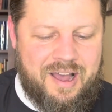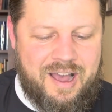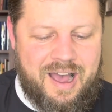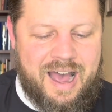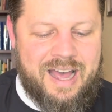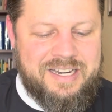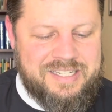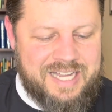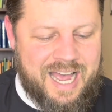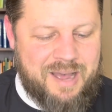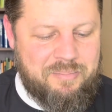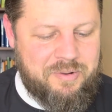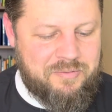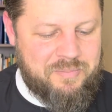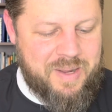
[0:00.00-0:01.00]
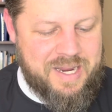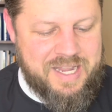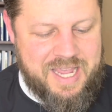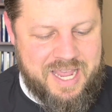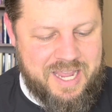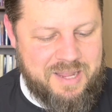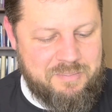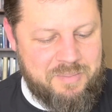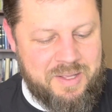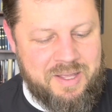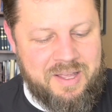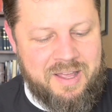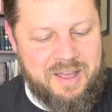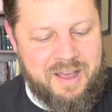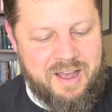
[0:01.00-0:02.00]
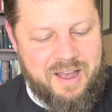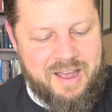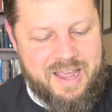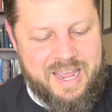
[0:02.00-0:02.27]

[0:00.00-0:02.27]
on top of my game uh,